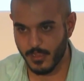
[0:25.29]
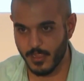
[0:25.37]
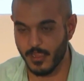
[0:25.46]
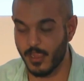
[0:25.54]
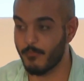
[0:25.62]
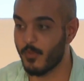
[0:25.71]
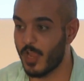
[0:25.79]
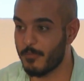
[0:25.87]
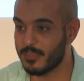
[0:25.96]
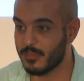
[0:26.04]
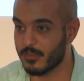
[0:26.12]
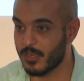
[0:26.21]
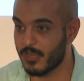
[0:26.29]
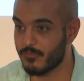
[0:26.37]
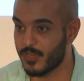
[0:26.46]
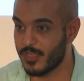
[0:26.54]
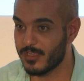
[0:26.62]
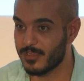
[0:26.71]
I'm Mohammed
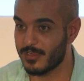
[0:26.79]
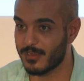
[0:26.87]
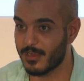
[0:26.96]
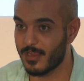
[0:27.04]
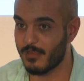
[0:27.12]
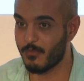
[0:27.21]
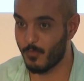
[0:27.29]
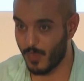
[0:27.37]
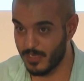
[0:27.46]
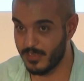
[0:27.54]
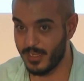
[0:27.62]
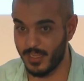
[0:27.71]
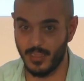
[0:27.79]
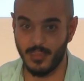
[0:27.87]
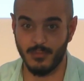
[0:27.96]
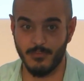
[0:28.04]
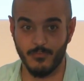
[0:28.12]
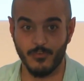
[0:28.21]
Al-Qadra. One
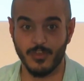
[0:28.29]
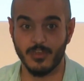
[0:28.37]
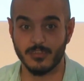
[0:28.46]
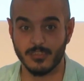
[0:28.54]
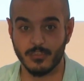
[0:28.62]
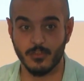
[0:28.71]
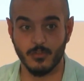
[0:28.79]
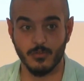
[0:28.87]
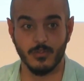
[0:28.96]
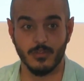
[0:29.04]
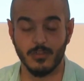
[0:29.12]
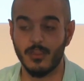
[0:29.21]
day, 4 years ago,